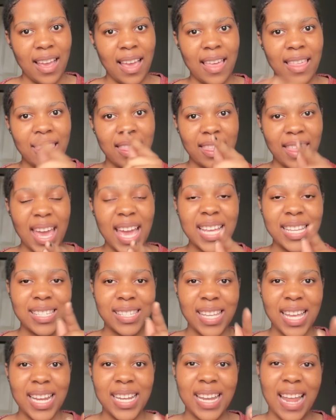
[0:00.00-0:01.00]
they
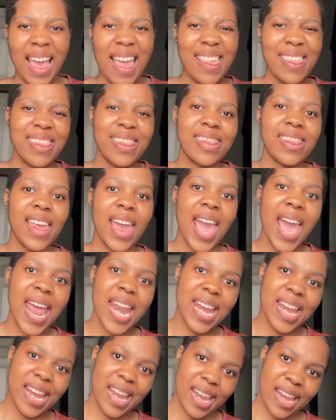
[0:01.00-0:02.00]
said
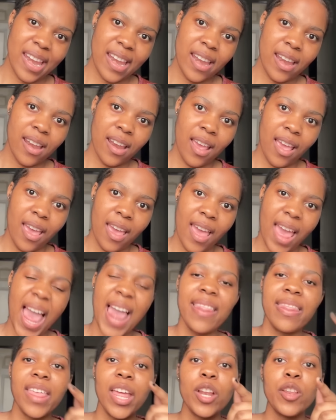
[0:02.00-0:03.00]
then.
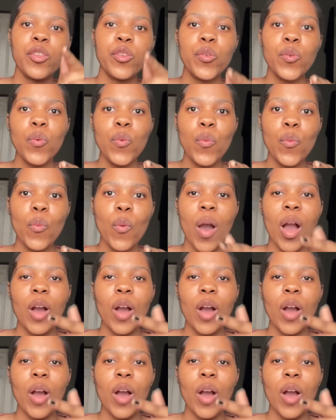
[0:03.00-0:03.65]
And then you are